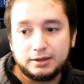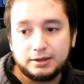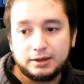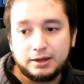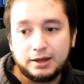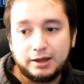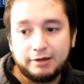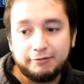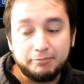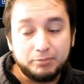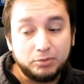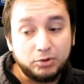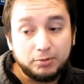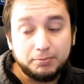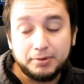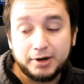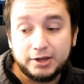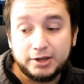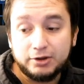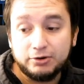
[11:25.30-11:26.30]
more
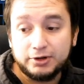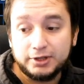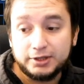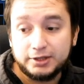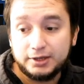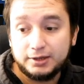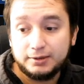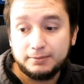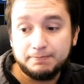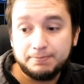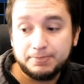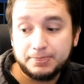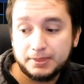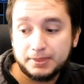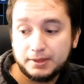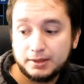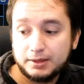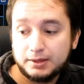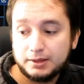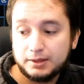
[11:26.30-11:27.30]
priority,
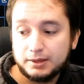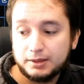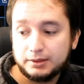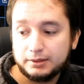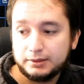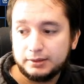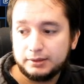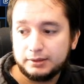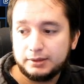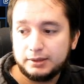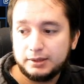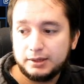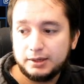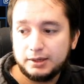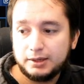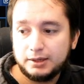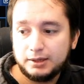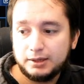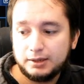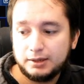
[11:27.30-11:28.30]

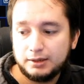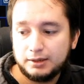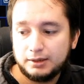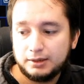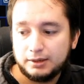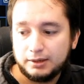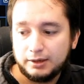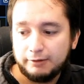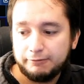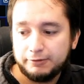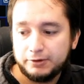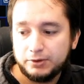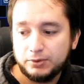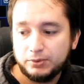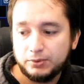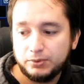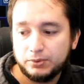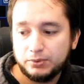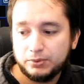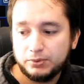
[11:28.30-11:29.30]
if
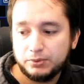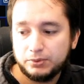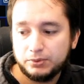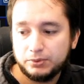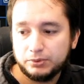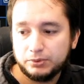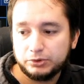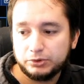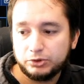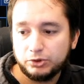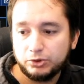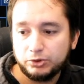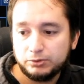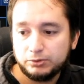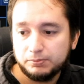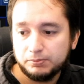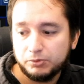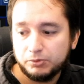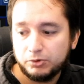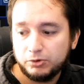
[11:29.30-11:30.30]
you don't
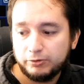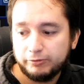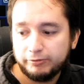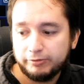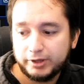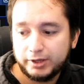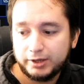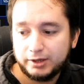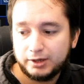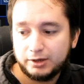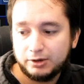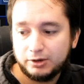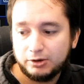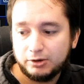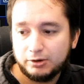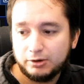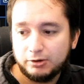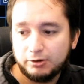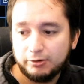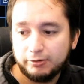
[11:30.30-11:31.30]
move the
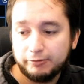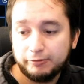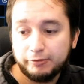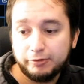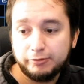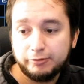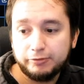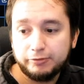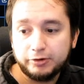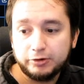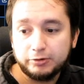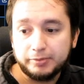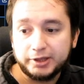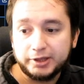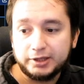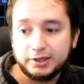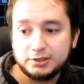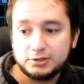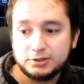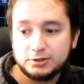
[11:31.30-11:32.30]
orb of
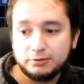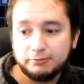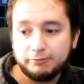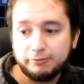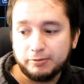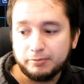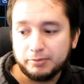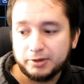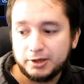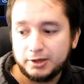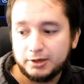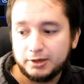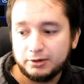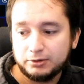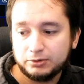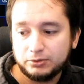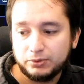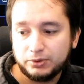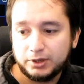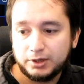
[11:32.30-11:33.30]
augmentation from here
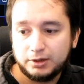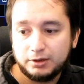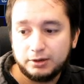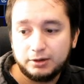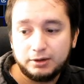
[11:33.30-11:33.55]
to here,